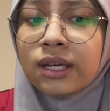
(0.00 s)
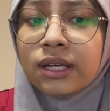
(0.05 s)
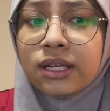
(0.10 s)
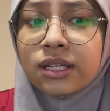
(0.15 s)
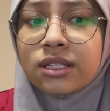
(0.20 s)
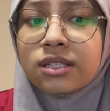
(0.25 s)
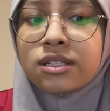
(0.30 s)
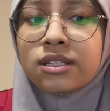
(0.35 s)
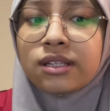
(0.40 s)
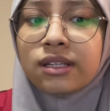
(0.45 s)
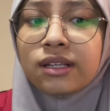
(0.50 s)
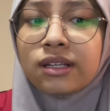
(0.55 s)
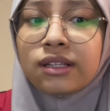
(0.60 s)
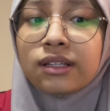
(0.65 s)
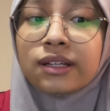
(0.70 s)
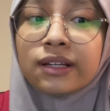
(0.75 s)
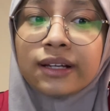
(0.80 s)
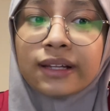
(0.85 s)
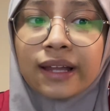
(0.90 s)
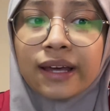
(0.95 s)

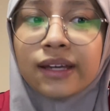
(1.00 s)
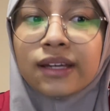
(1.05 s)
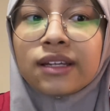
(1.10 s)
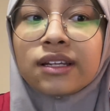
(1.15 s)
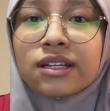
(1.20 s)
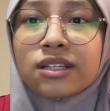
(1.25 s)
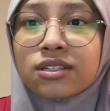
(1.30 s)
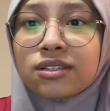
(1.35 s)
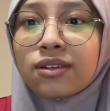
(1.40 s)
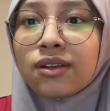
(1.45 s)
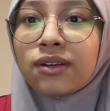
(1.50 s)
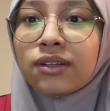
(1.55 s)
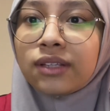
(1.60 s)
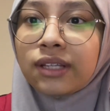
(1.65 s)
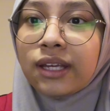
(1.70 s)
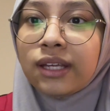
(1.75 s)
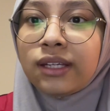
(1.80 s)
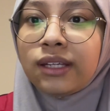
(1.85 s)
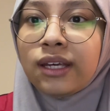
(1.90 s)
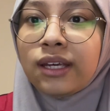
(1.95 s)
The client is not
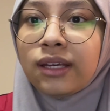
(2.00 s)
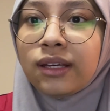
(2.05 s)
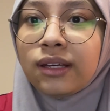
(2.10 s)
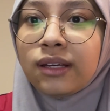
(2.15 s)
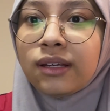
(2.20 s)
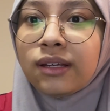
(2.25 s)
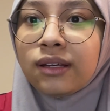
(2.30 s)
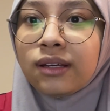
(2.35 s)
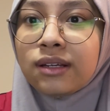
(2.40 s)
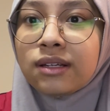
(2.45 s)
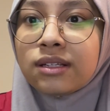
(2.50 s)
taking